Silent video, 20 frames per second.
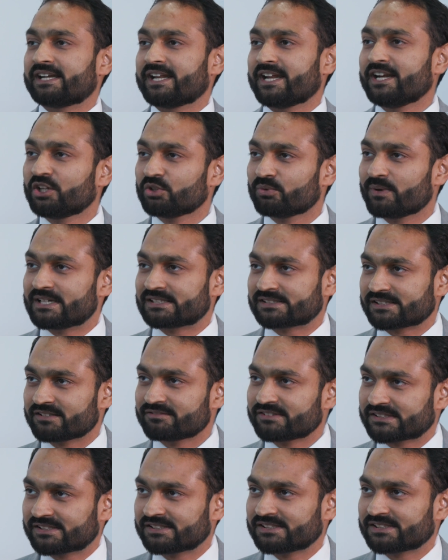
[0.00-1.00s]
and end-to-end
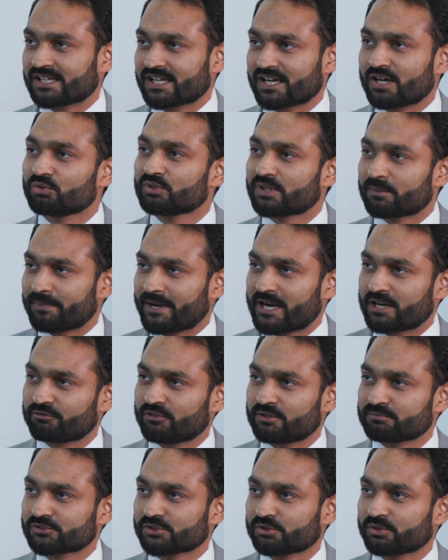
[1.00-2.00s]
services around the
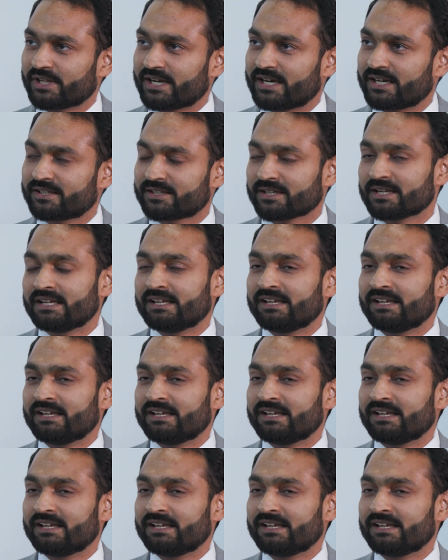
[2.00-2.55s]
platform so that